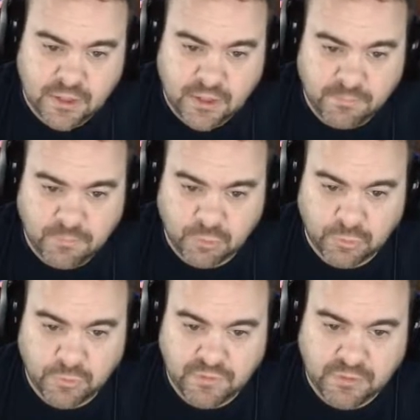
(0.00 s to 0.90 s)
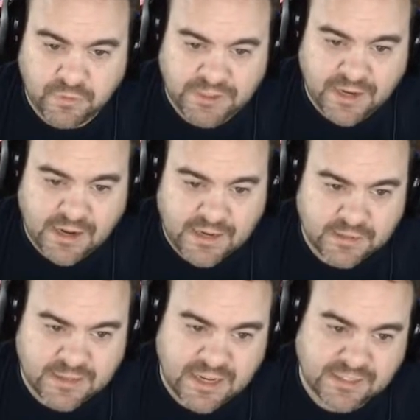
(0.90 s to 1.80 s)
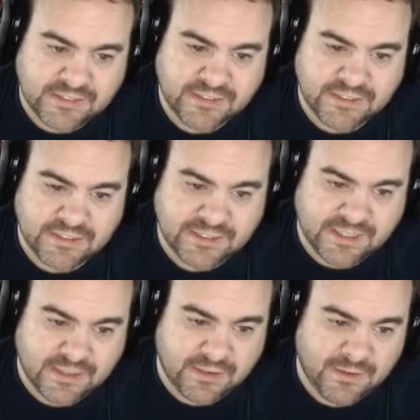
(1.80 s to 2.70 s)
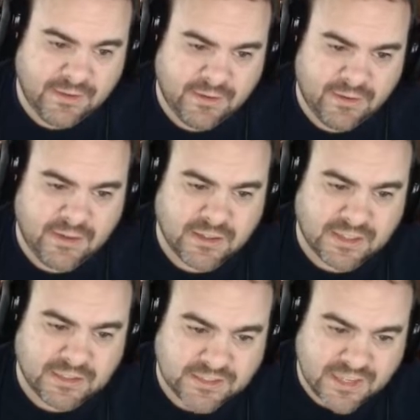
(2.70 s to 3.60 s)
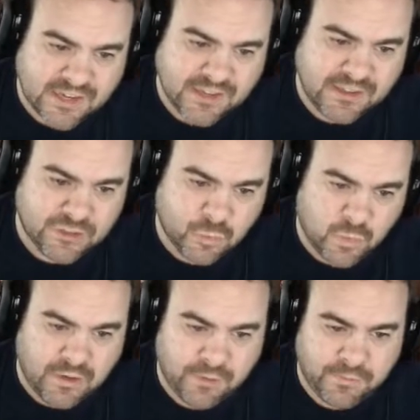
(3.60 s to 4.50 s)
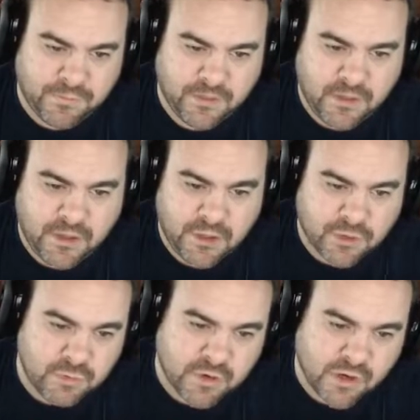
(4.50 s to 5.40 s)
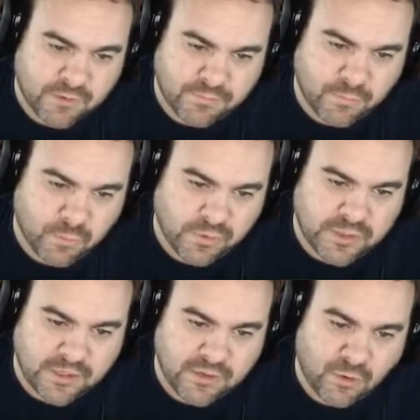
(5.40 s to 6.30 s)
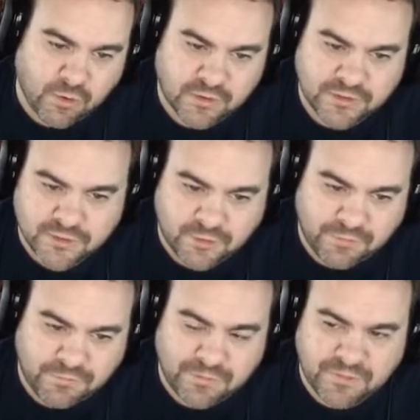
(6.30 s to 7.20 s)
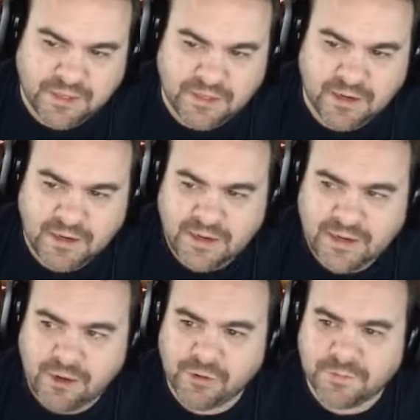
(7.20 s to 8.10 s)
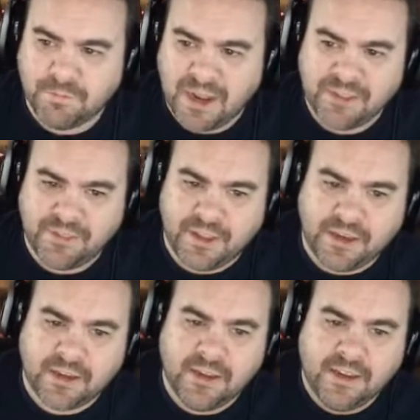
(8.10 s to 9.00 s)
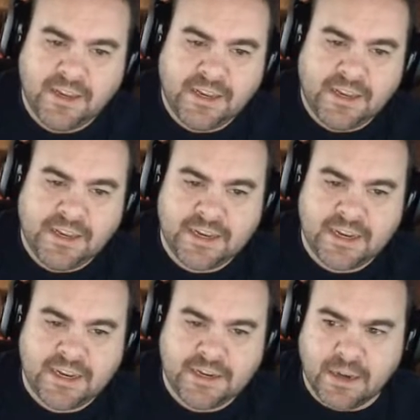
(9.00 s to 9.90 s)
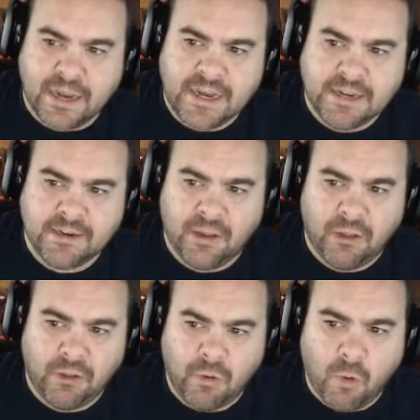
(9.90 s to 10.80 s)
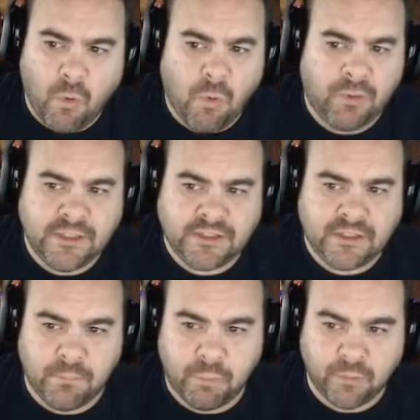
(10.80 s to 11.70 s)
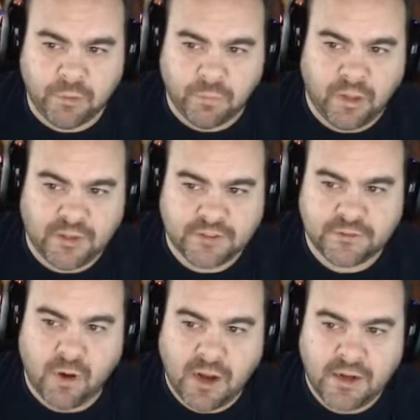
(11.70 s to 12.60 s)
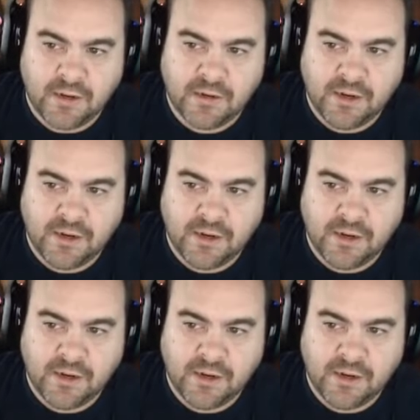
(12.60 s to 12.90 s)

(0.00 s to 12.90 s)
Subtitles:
Louisville at 9, Texas at 10, Gonzaga at 12. UConn at 14, Arkansas at 15. Here's my thing. He did a whole list of blue bloods, right?